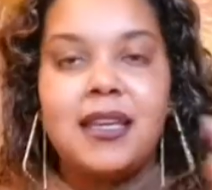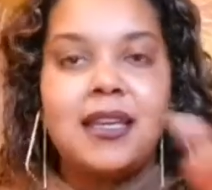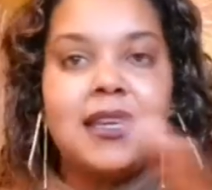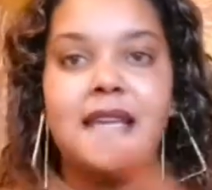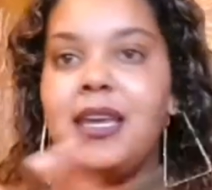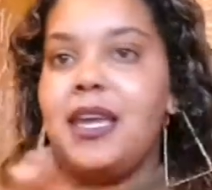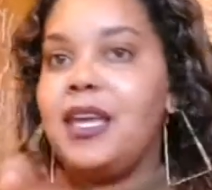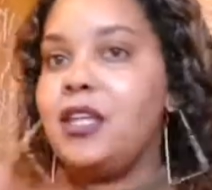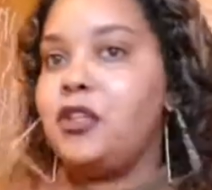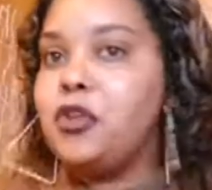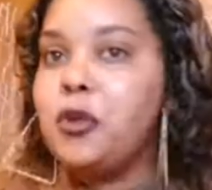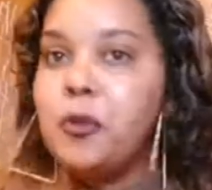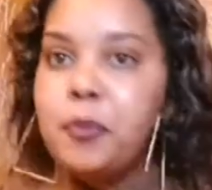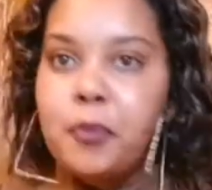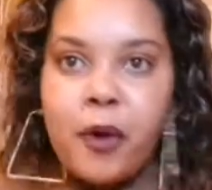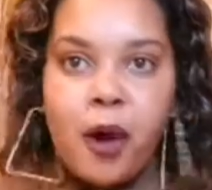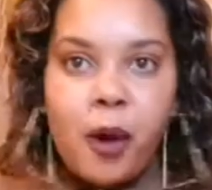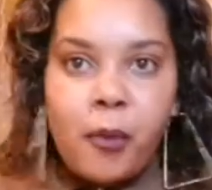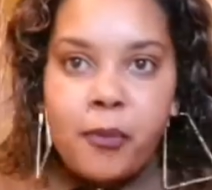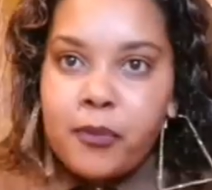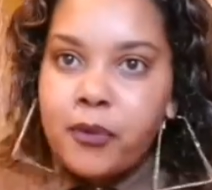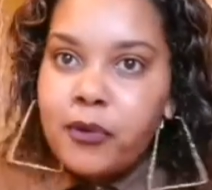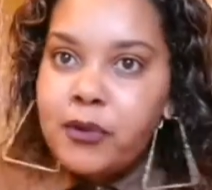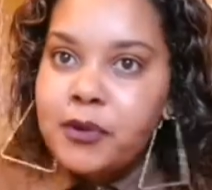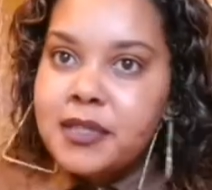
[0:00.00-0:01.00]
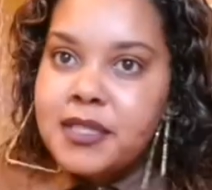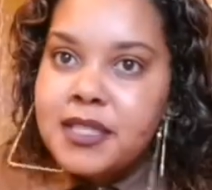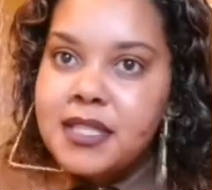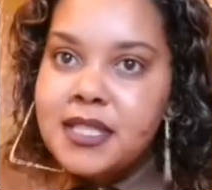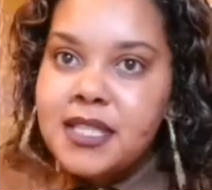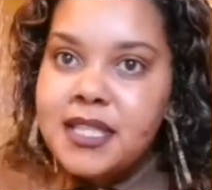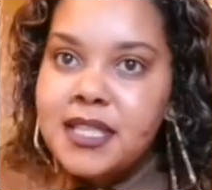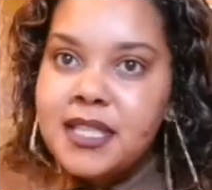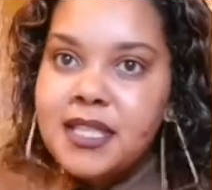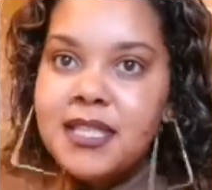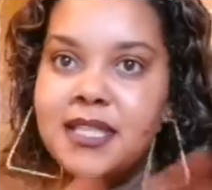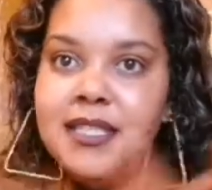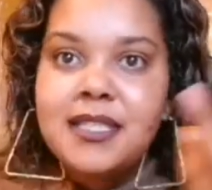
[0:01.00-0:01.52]
Get your popcorn
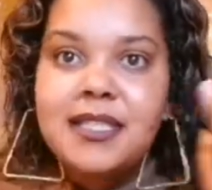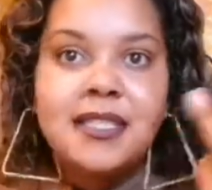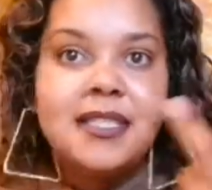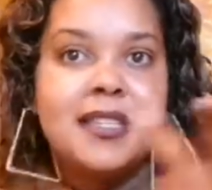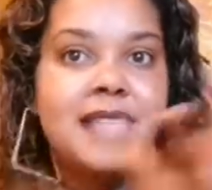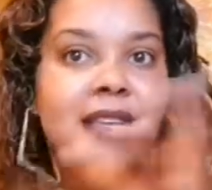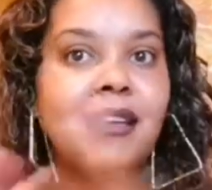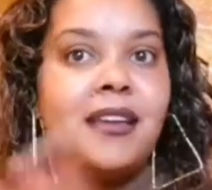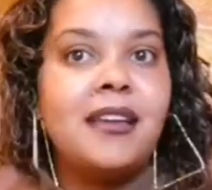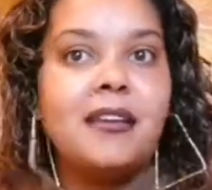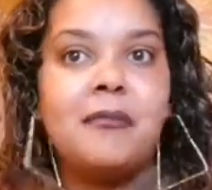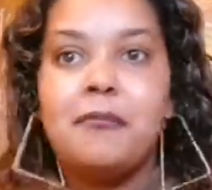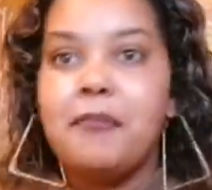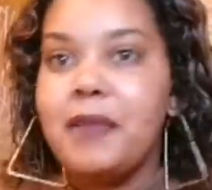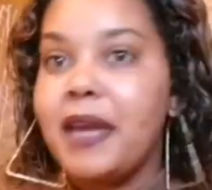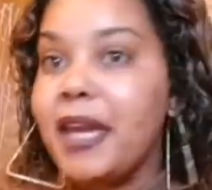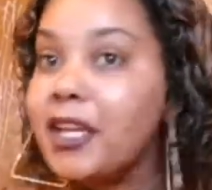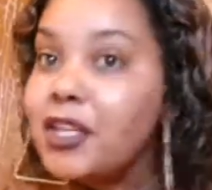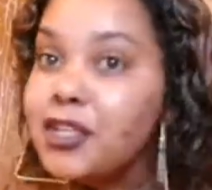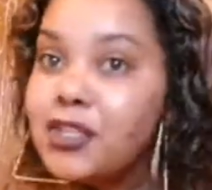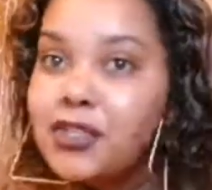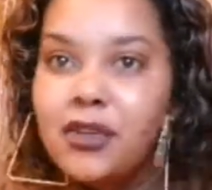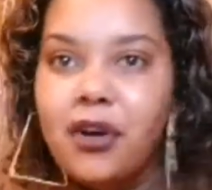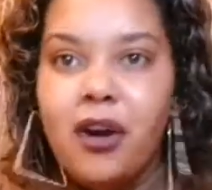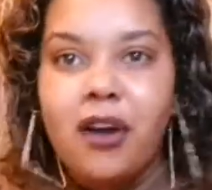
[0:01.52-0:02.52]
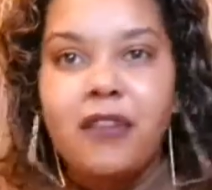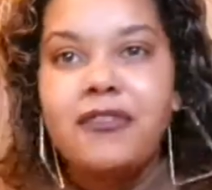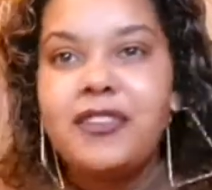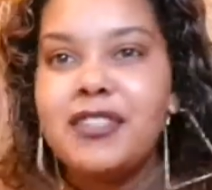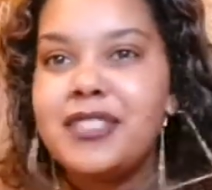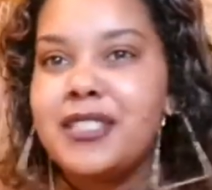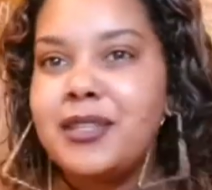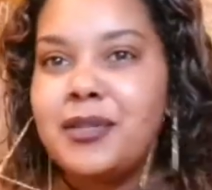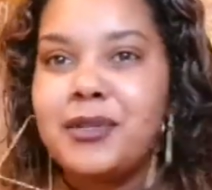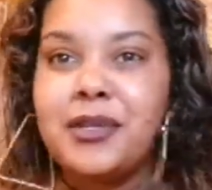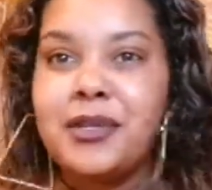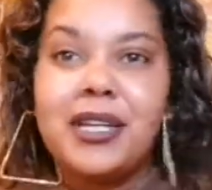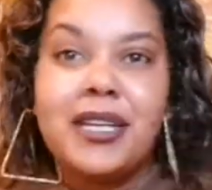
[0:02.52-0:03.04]
seeds. Make sure,
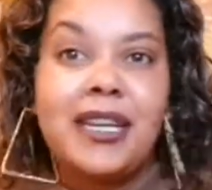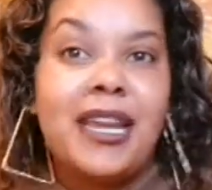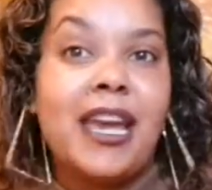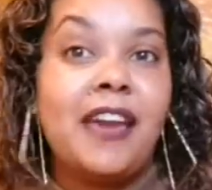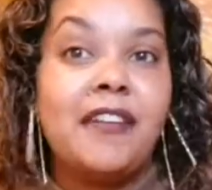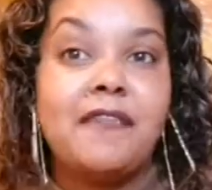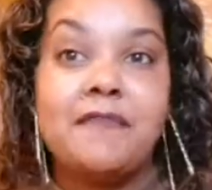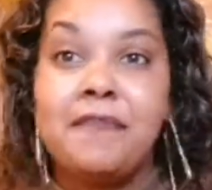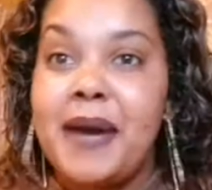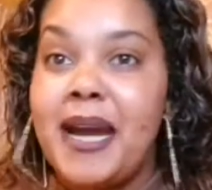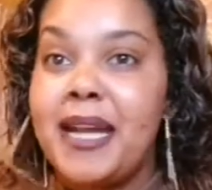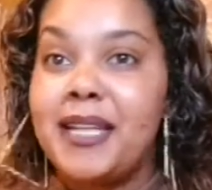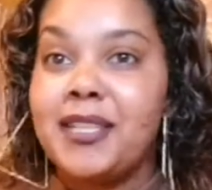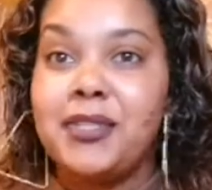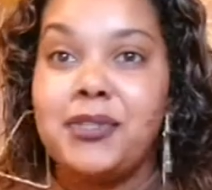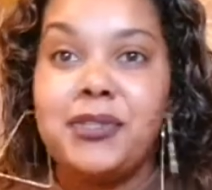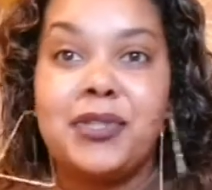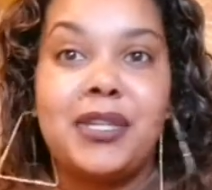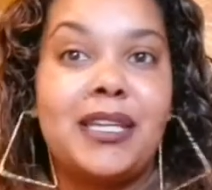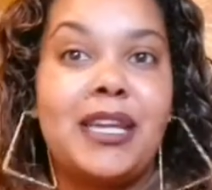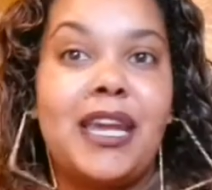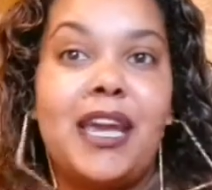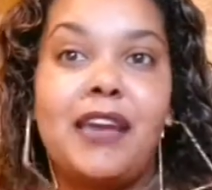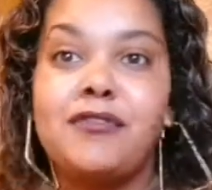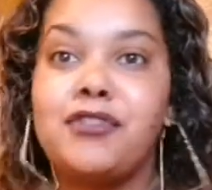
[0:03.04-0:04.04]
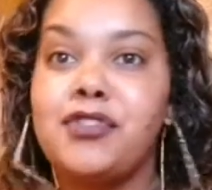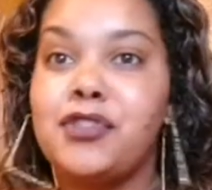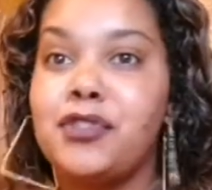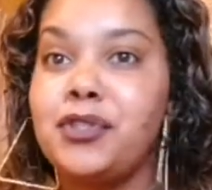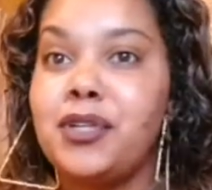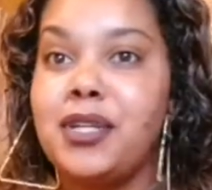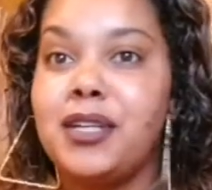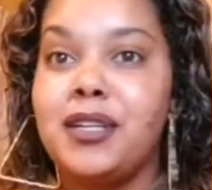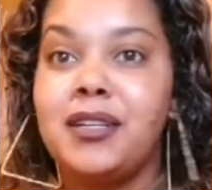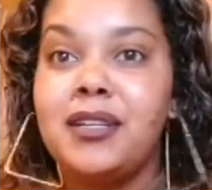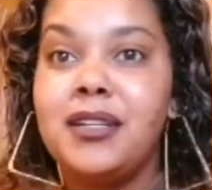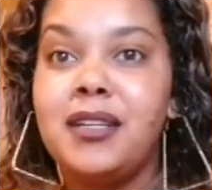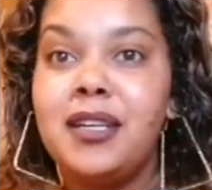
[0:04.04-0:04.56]
obviously, you're gonna have butter, you're gonna have
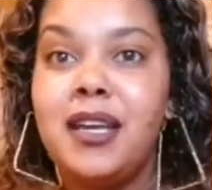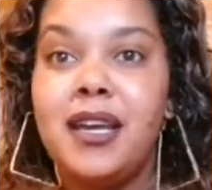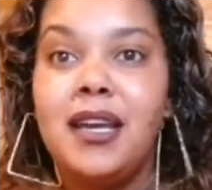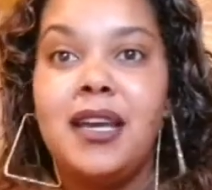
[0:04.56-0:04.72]
sugar.